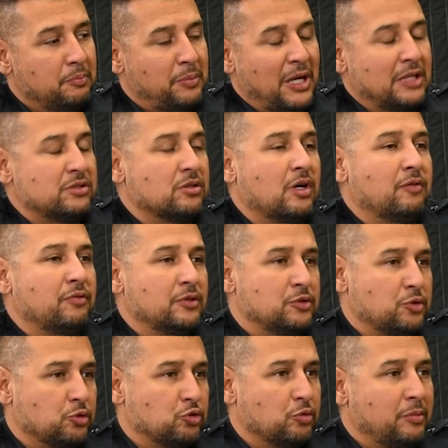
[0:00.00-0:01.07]
based off of the
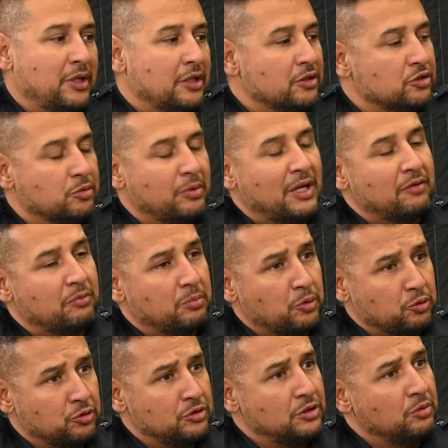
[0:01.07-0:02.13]
social media. So we have
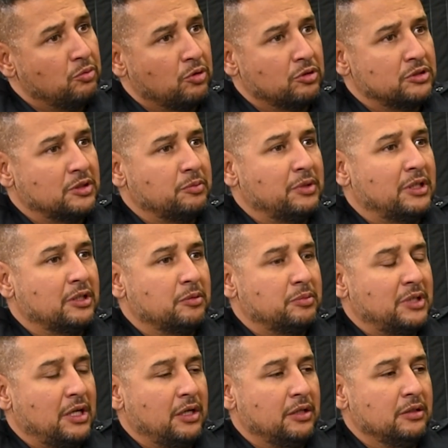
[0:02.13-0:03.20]
emergency warrants that we can
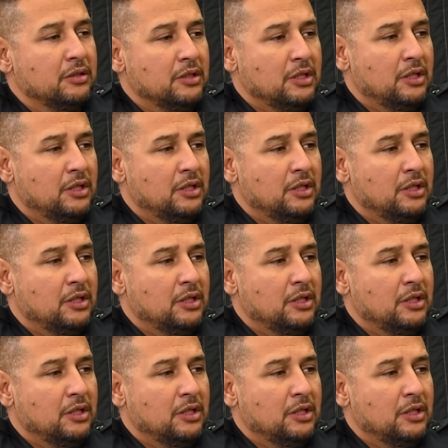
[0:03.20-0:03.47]
obtain.